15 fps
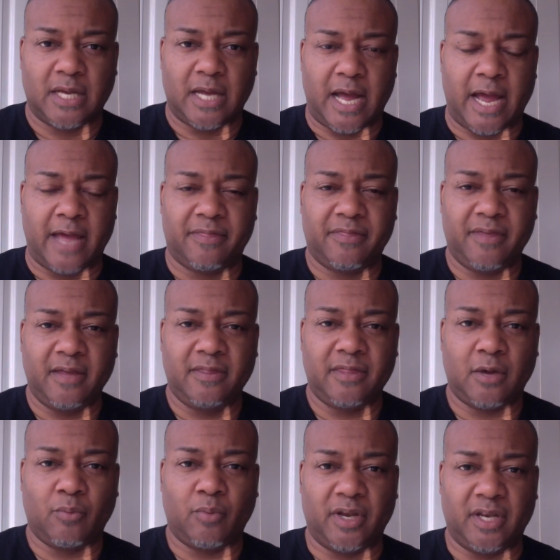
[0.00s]
I think
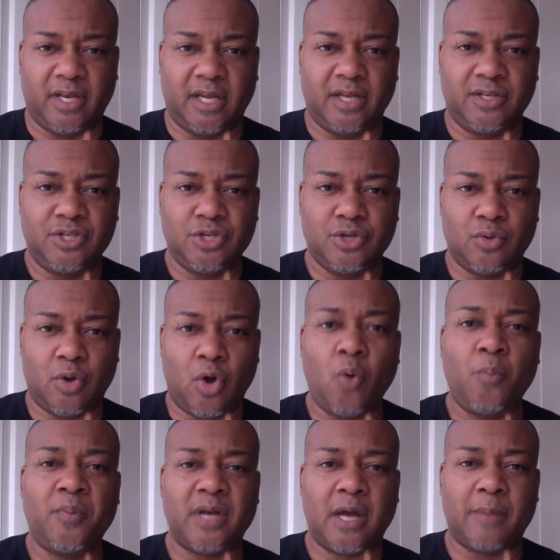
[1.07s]
that we need to
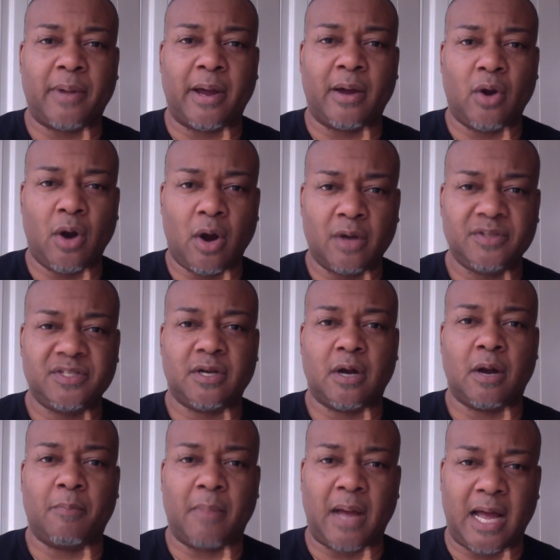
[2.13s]
open up our hearts and
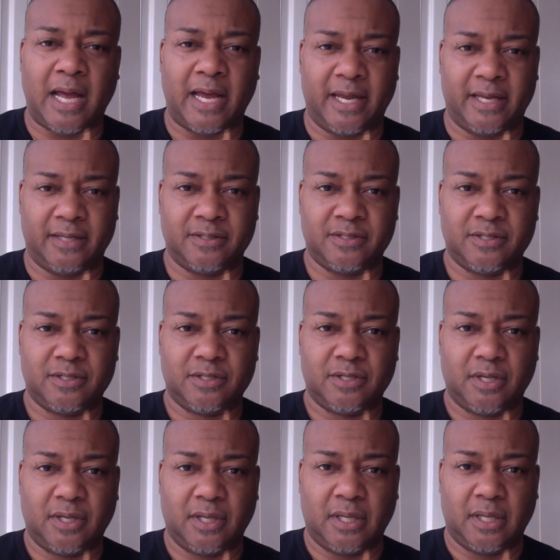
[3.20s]
our minds
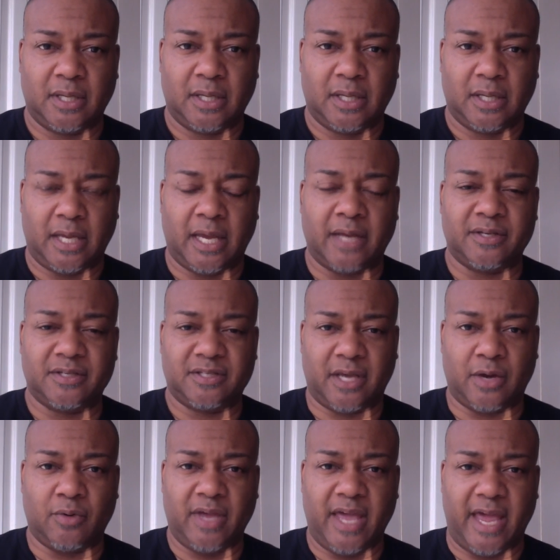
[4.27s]
and to
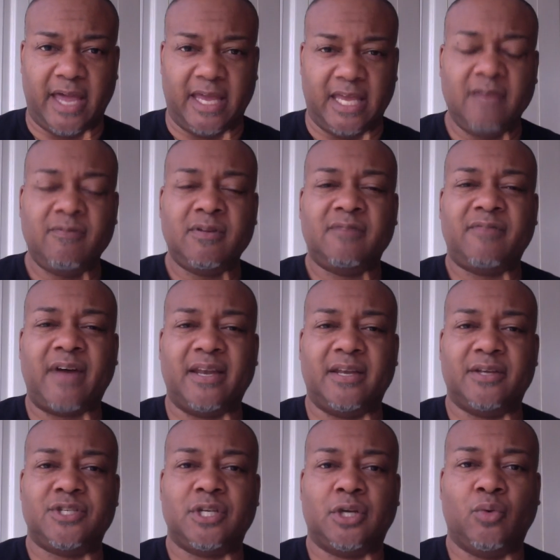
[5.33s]
say, okay, even if I
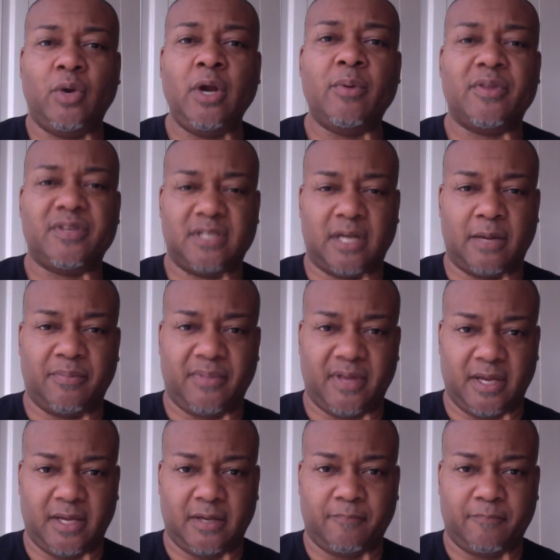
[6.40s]
disagree with
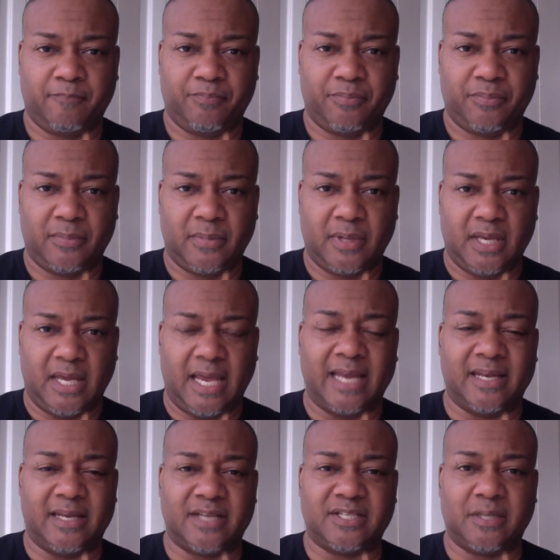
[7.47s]
something,
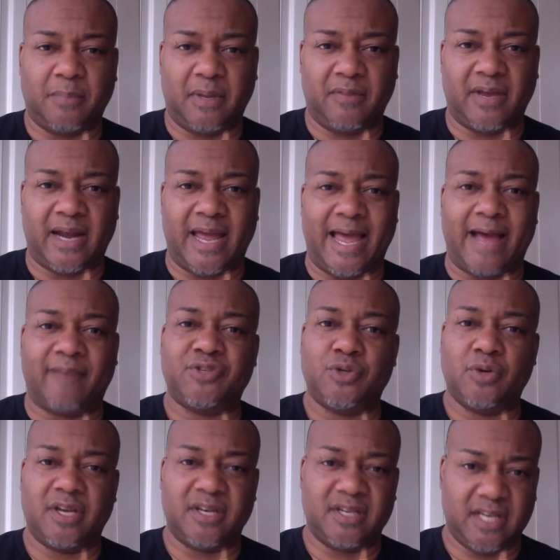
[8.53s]
it doesn't mean that I have to
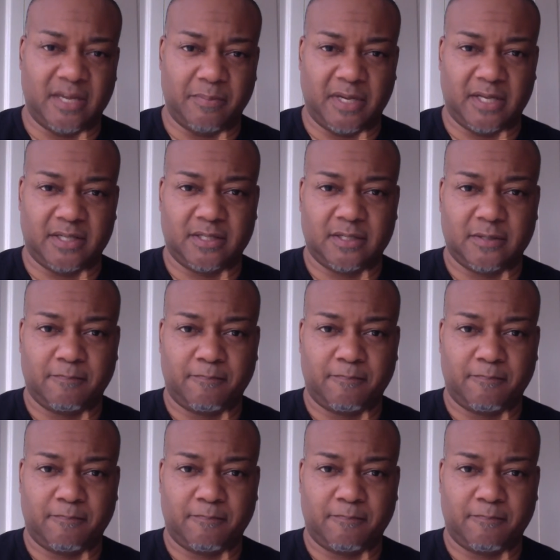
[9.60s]
condemn it.